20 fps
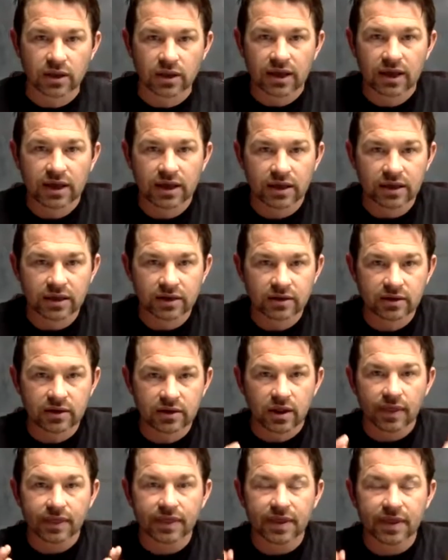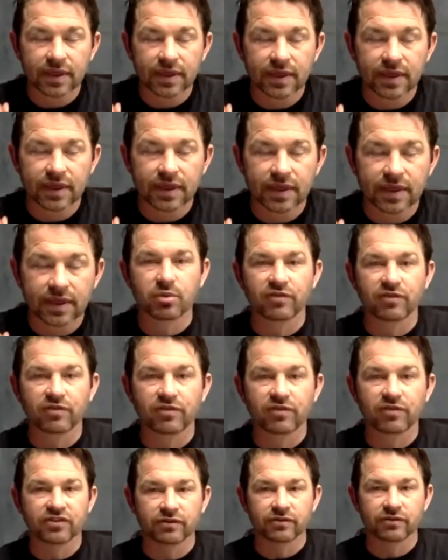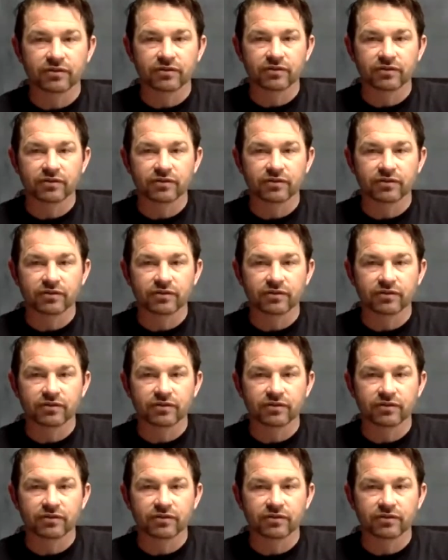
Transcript: and they're highly pervasive.